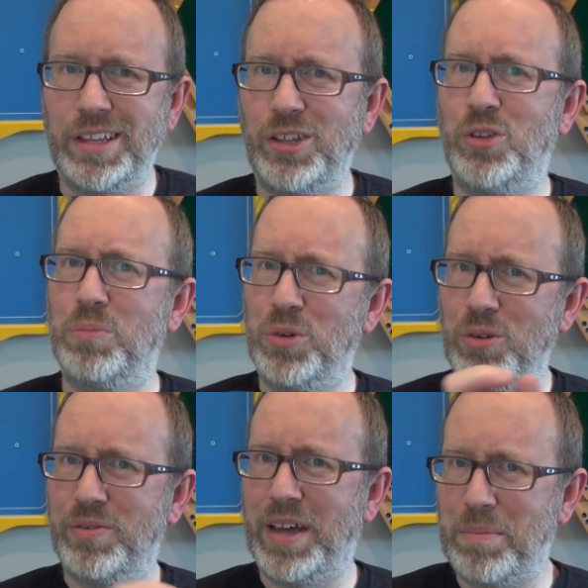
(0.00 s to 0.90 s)
And then you
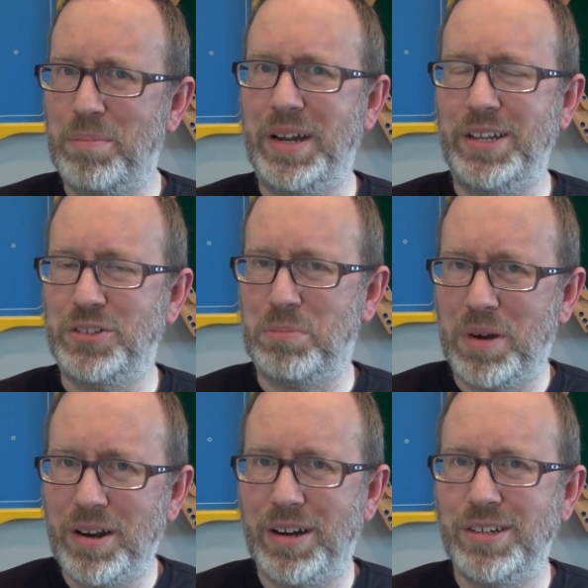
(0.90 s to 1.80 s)
move that money to
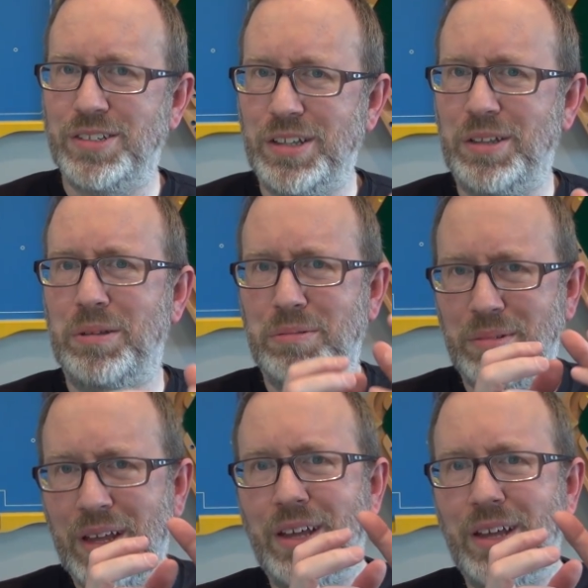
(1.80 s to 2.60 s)
Mars, and then